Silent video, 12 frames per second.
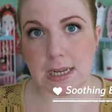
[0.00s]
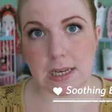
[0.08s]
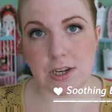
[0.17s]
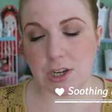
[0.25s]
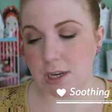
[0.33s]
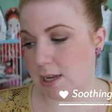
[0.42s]
and
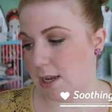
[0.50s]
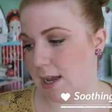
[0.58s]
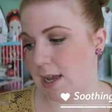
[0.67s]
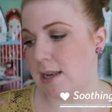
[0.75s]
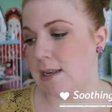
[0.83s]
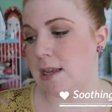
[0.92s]
itchy,
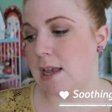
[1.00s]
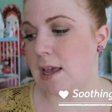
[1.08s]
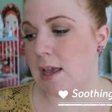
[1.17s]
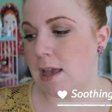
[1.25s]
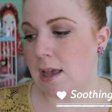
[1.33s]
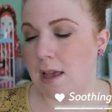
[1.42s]
and
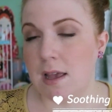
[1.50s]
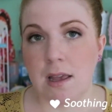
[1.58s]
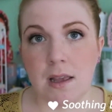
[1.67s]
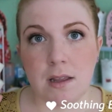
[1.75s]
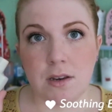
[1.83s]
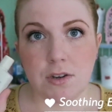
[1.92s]

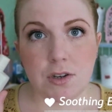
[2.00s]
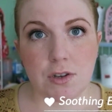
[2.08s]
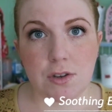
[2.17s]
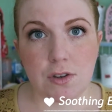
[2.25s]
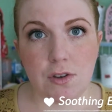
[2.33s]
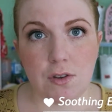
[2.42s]

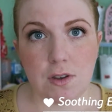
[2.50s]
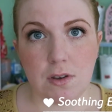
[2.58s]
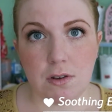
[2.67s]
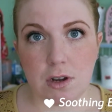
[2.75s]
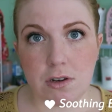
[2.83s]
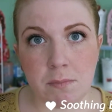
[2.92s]
just
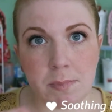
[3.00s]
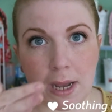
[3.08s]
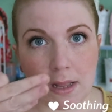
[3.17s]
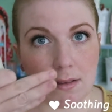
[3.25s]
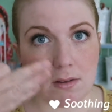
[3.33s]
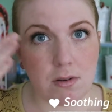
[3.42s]
using the cotton
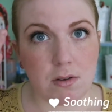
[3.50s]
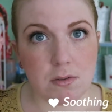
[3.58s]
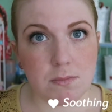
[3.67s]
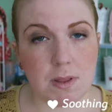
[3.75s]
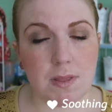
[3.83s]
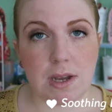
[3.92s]
pads
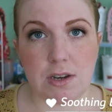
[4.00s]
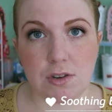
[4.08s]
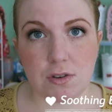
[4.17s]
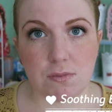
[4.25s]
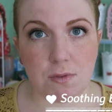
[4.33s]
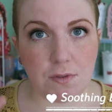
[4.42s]
on with that
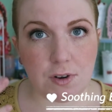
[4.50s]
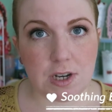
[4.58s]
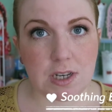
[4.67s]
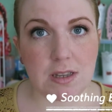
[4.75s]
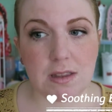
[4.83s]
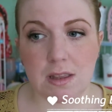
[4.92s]
just
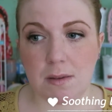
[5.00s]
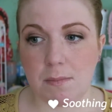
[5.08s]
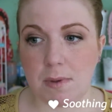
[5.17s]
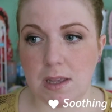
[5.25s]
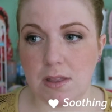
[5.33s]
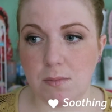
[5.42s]
refreshes
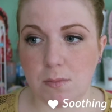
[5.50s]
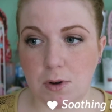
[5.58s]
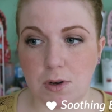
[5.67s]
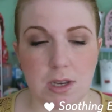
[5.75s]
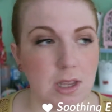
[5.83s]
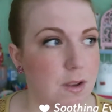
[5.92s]
them in the
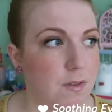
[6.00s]
morning.